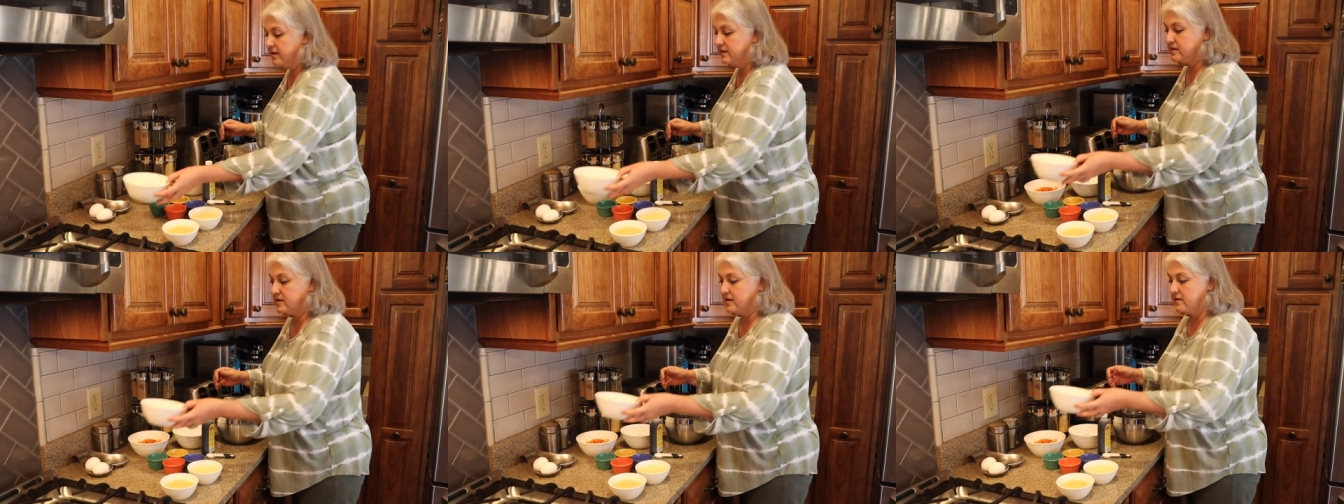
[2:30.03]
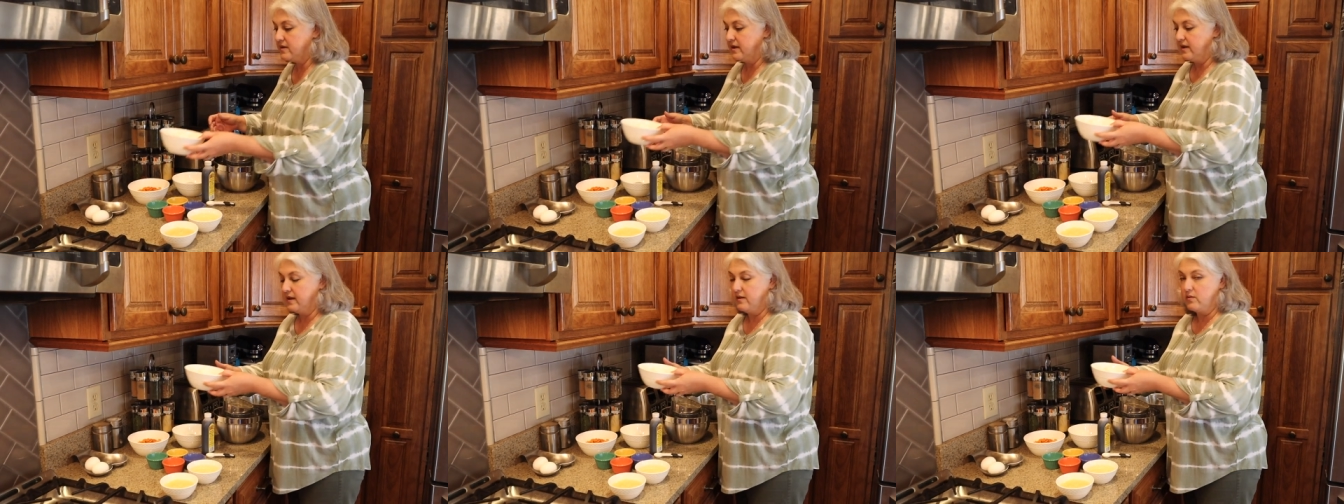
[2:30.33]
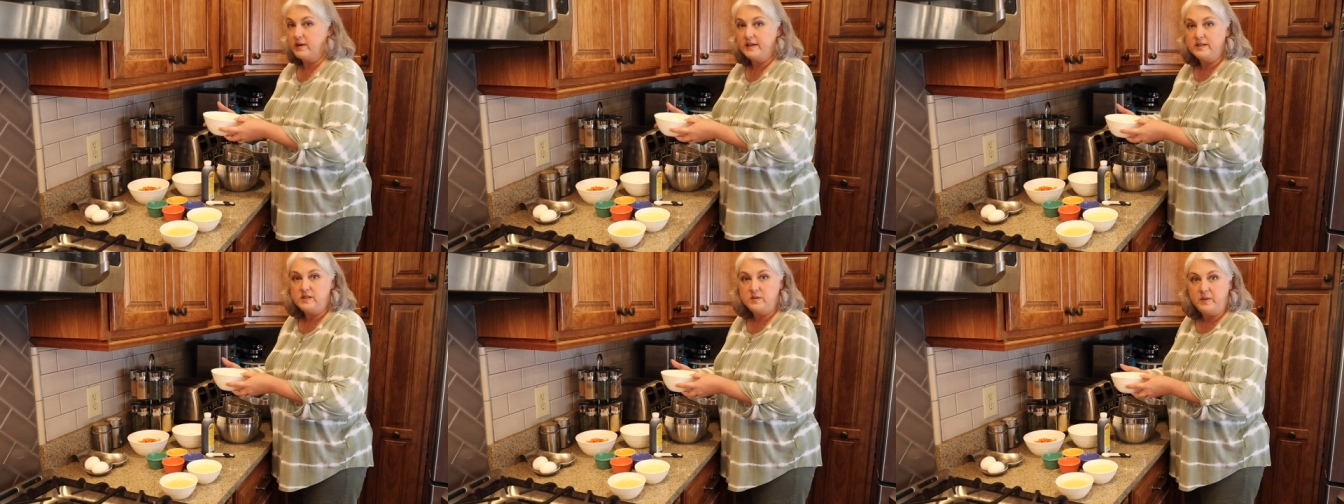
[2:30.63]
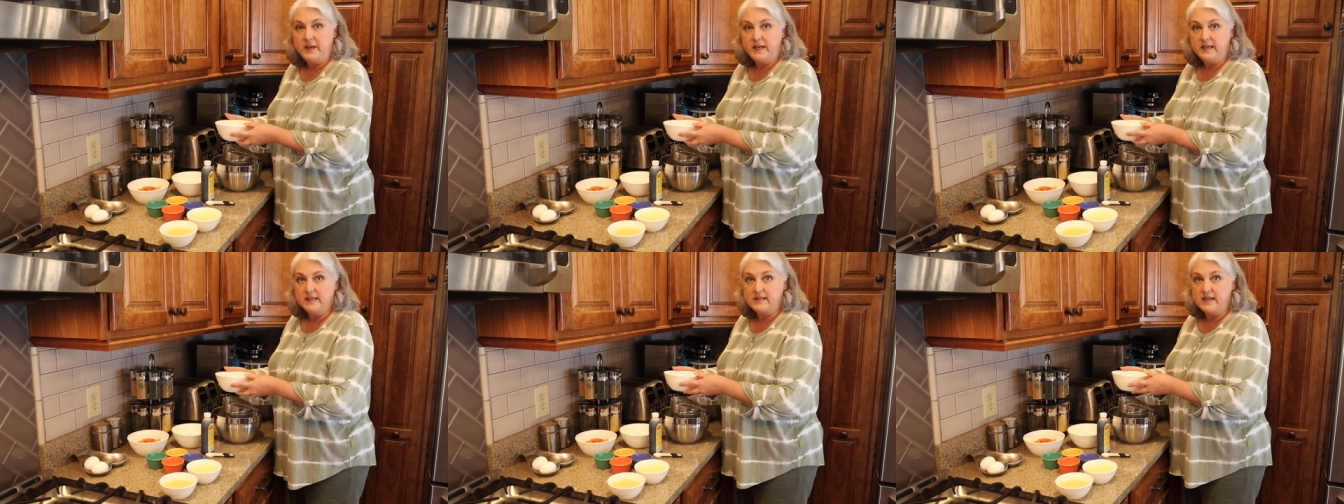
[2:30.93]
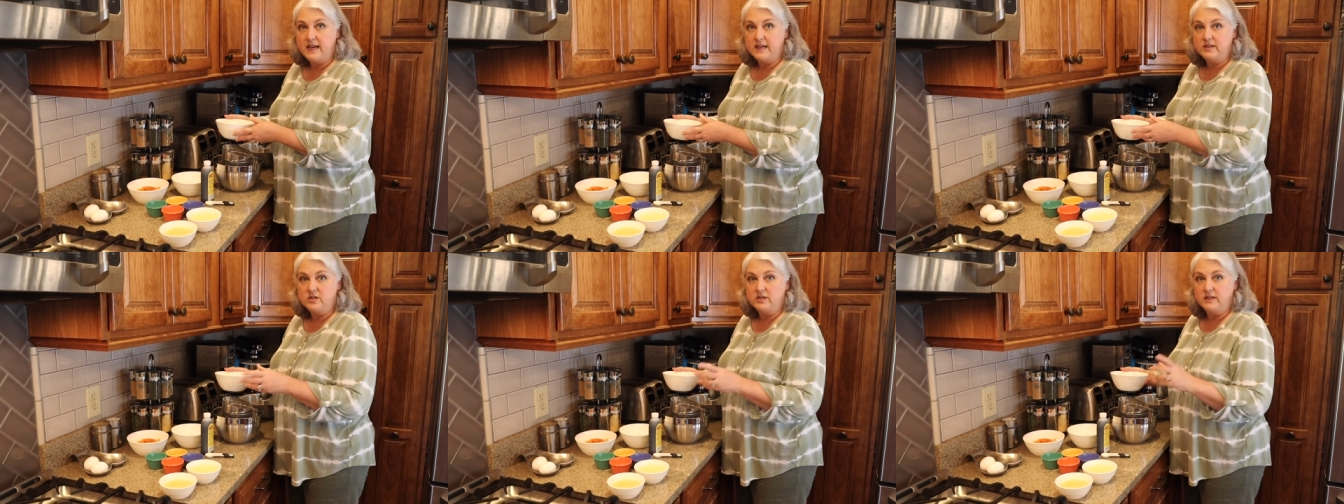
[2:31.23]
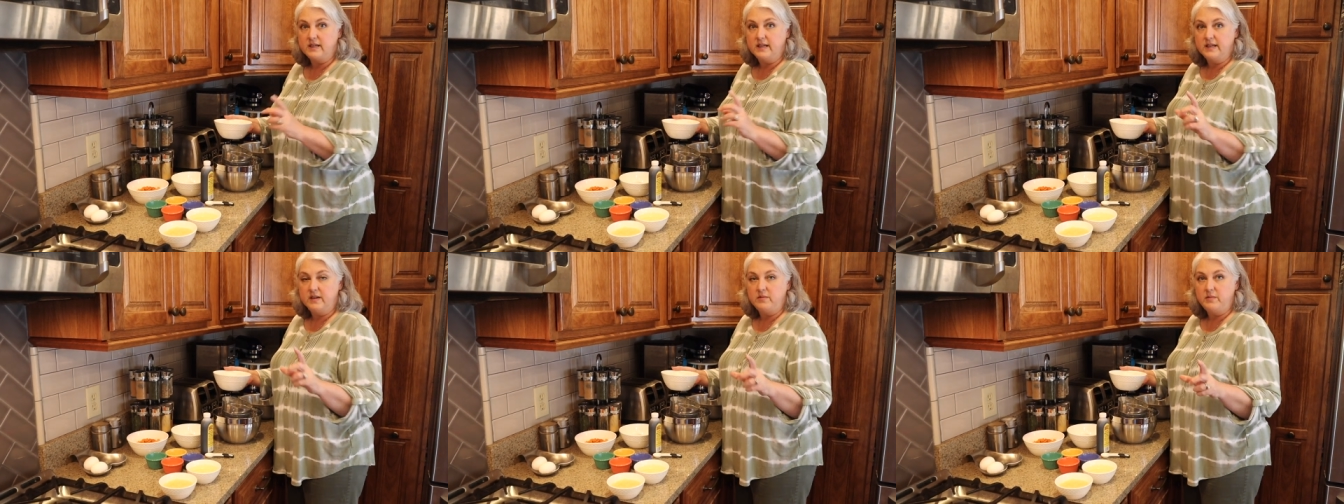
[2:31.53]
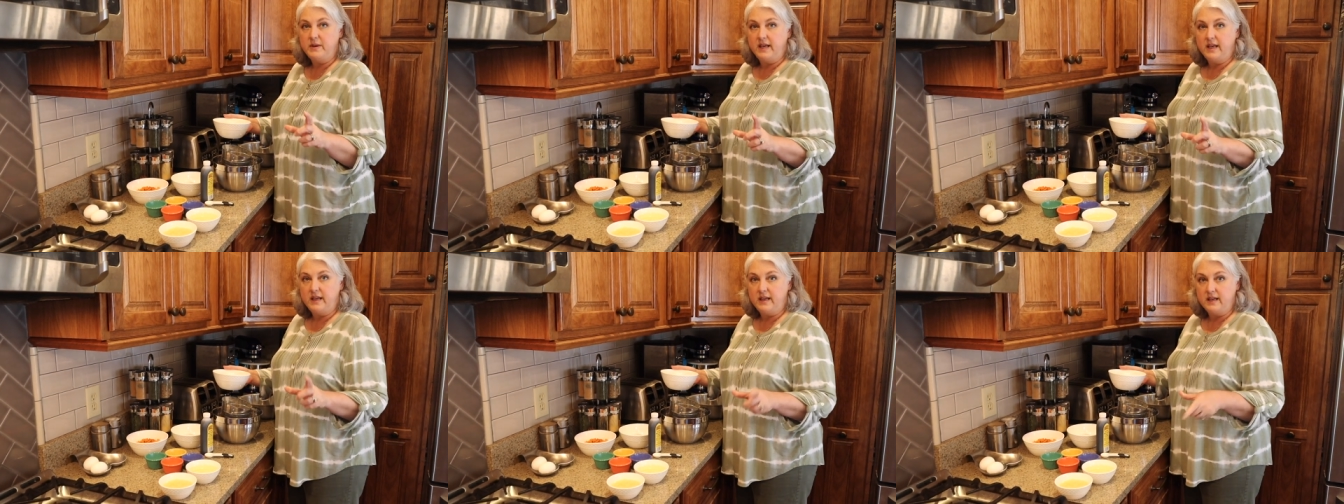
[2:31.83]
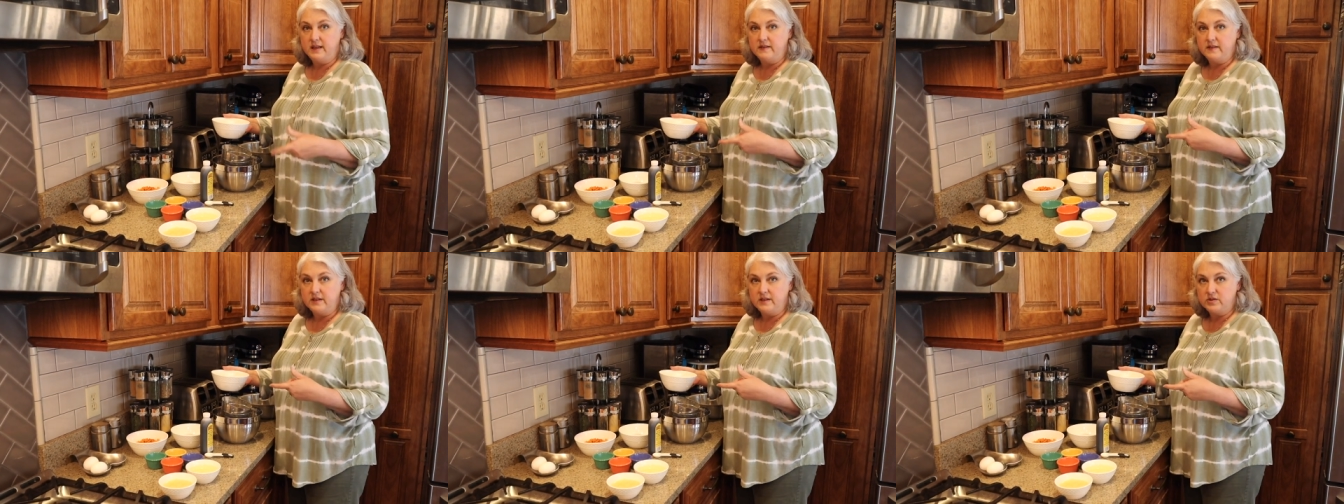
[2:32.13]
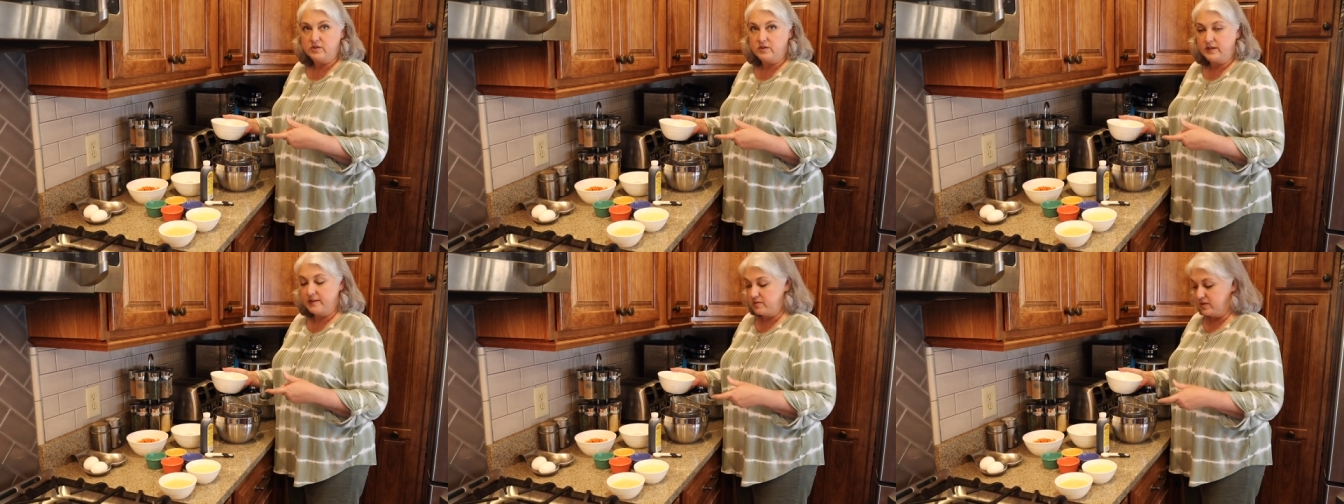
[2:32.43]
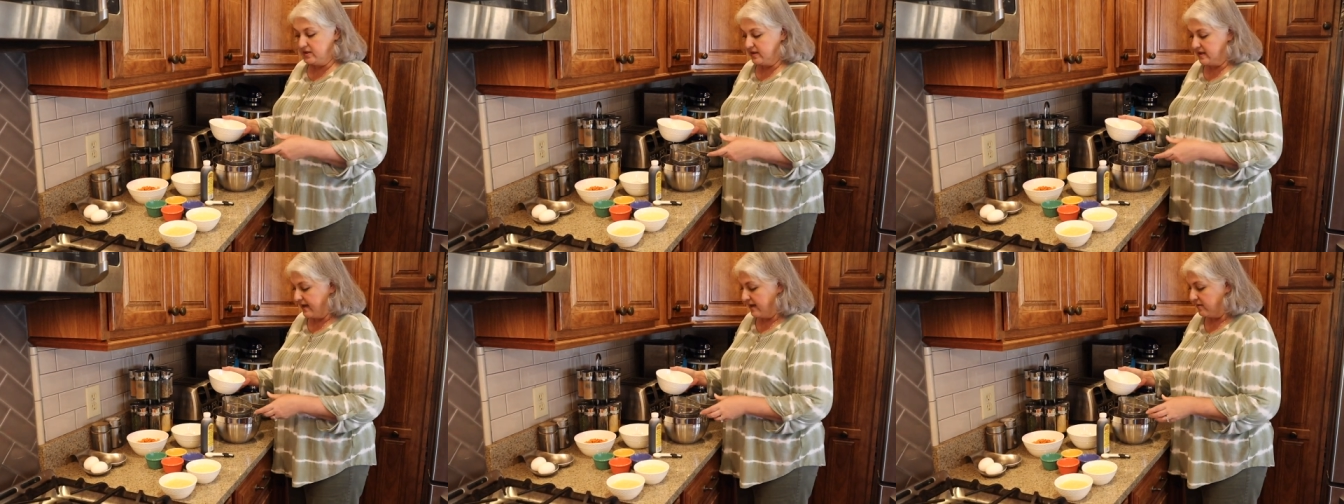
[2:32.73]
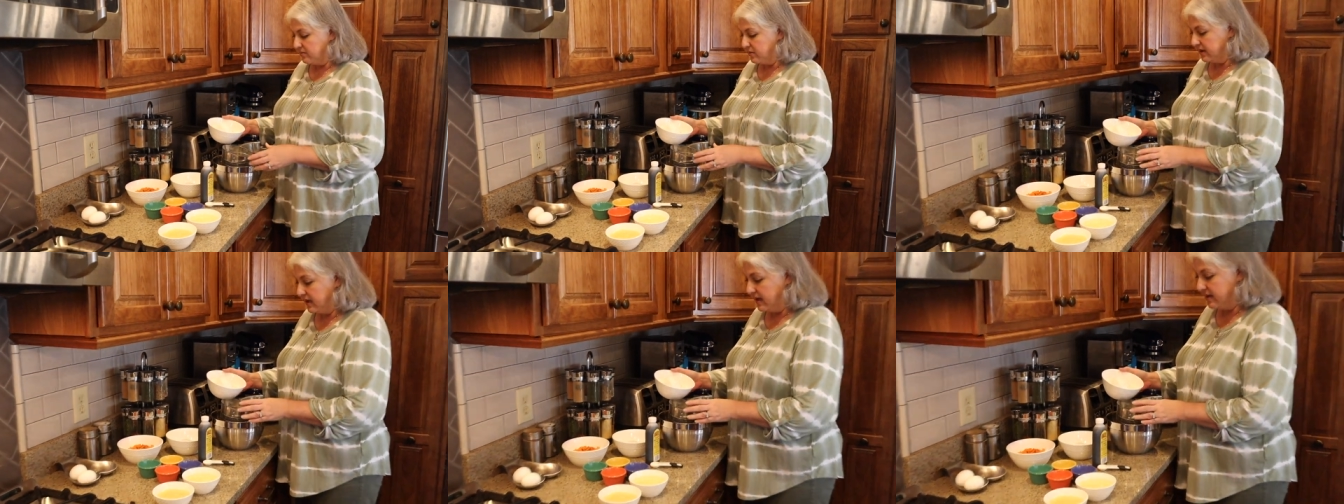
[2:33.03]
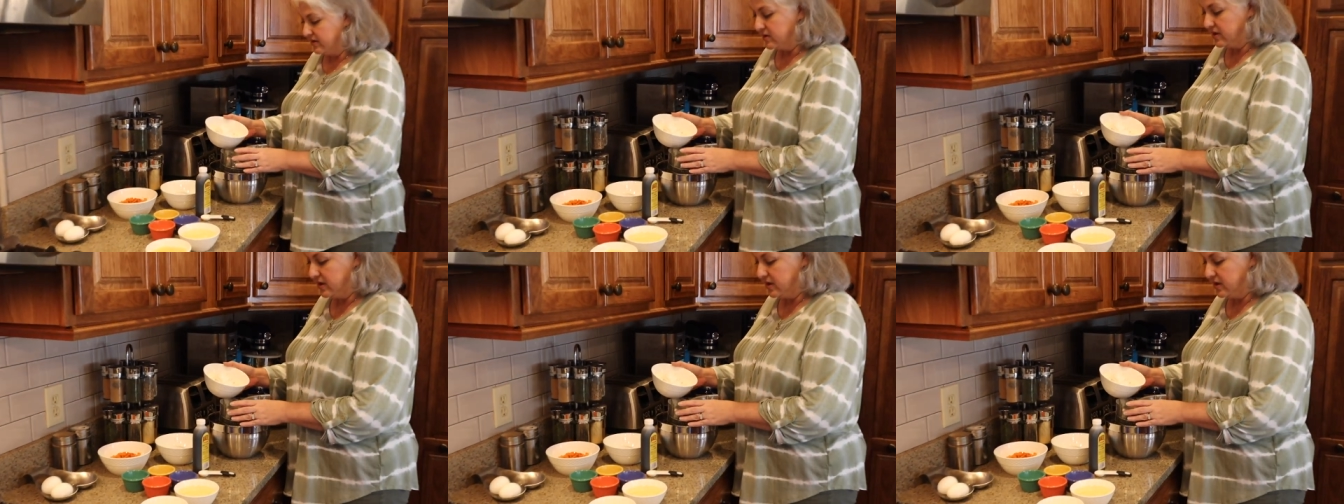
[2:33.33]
So the recipe is actually going to be in the description down below